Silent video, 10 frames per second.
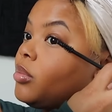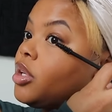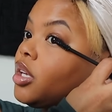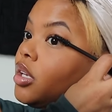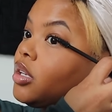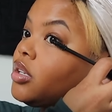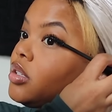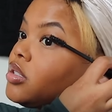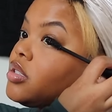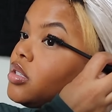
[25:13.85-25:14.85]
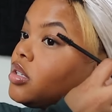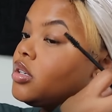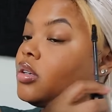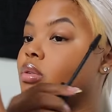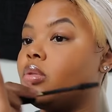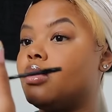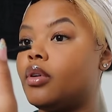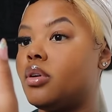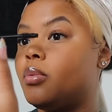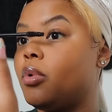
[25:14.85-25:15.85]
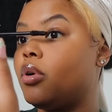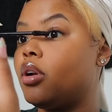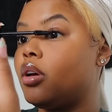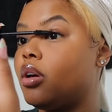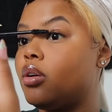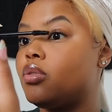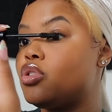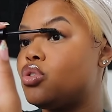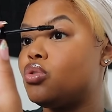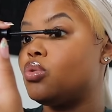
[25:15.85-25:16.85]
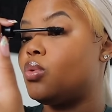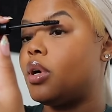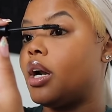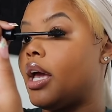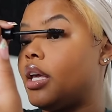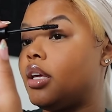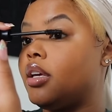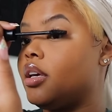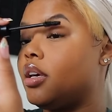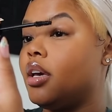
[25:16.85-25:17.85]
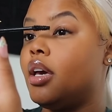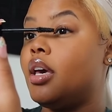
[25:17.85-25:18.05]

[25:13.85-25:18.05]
because we're gonna go to Nike.